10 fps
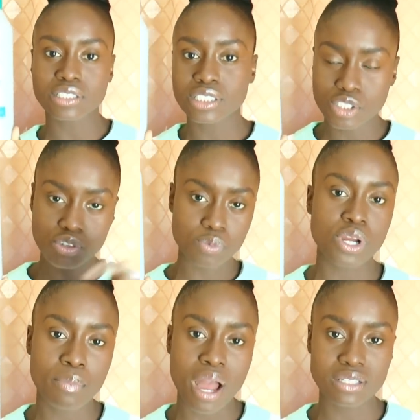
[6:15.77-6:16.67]

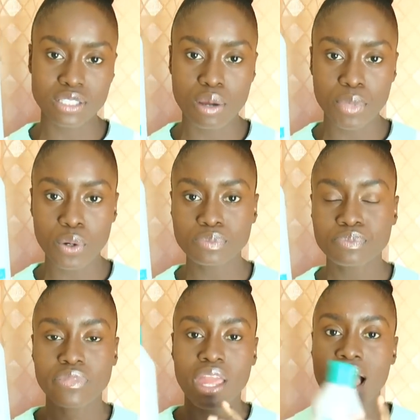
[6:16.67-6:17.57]
description box down below.
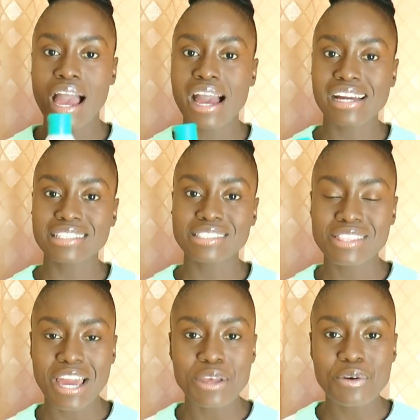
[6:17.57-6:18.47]
And
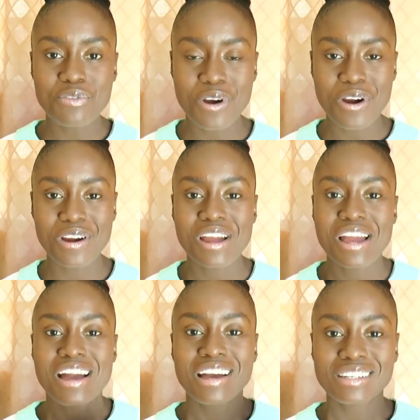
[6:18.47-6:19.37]
thank you for
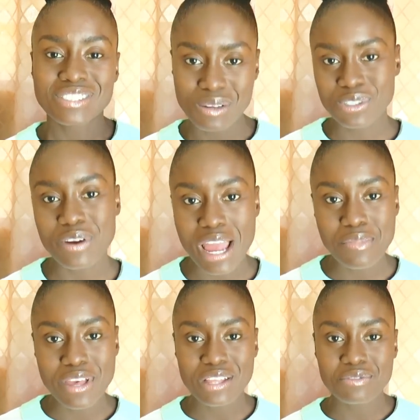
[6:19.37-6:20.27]

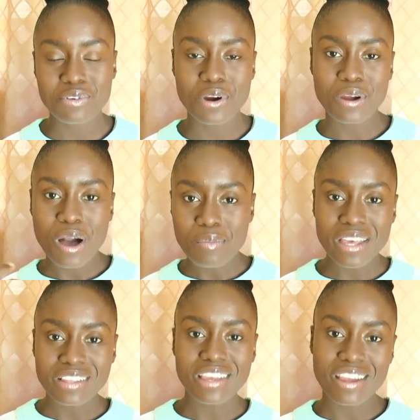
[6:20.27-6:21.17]
subscribing, for
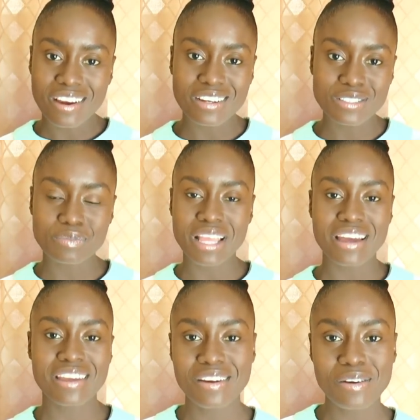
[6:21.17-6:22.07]
coming here to Black
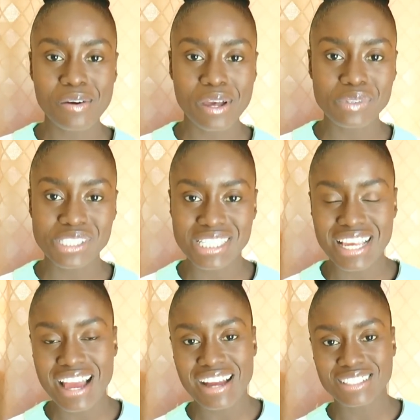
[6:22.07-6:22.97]
Hair ONG
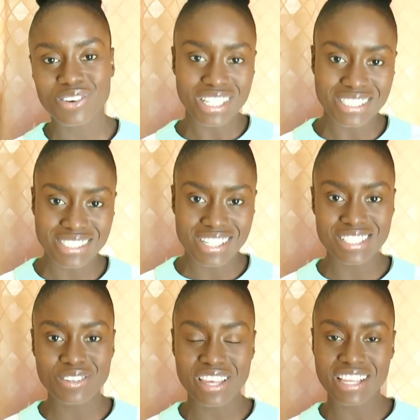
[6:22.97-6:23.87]
and watching us.
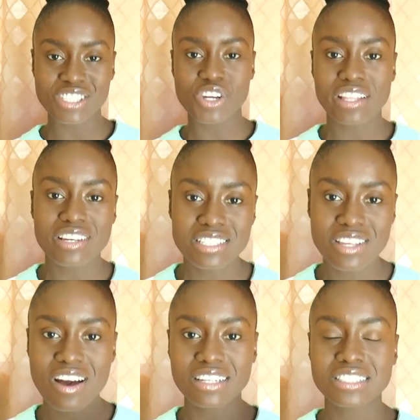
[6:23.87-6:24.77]
You can join us
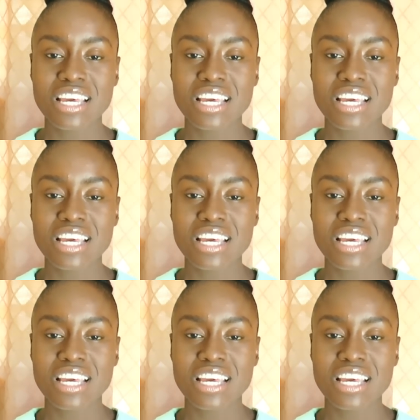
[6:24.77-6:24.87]
on